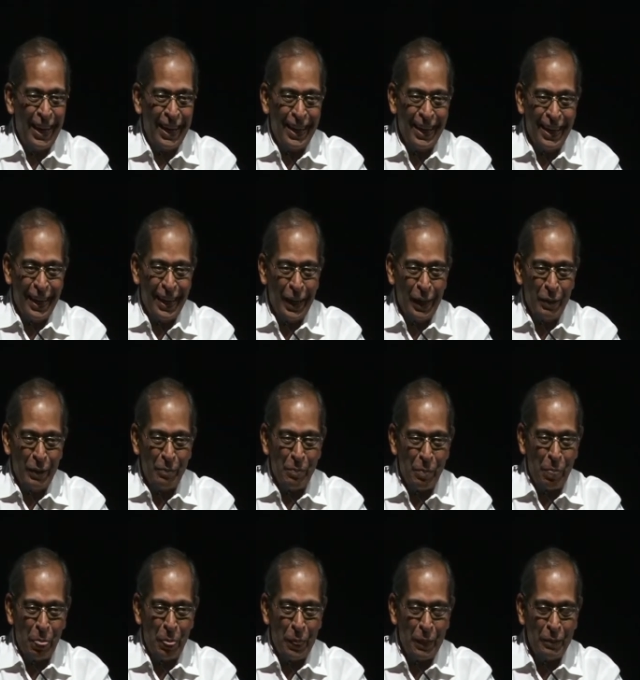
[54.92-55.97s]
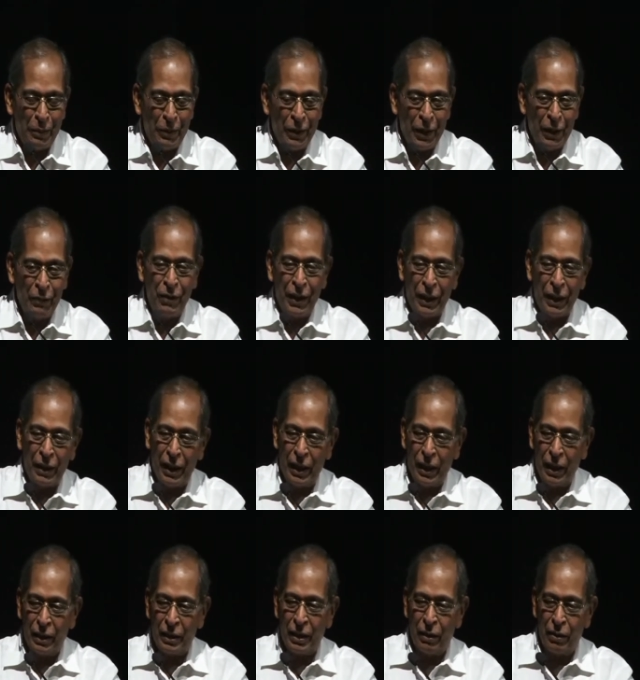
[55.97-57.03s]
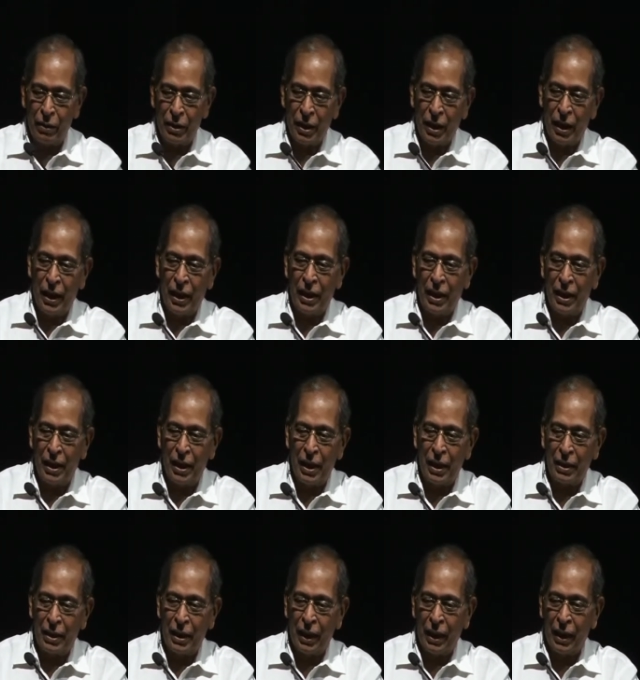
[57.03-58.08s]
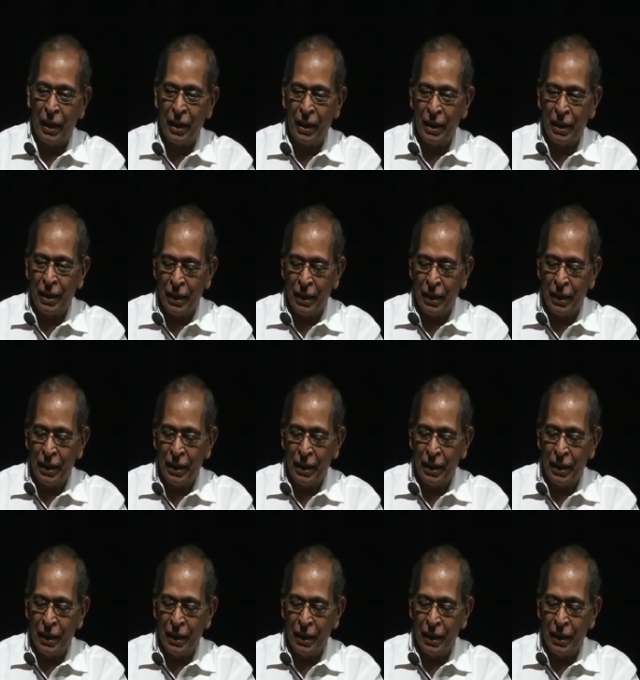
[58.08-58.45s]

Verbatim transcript: and um, in fact, there is again another thing.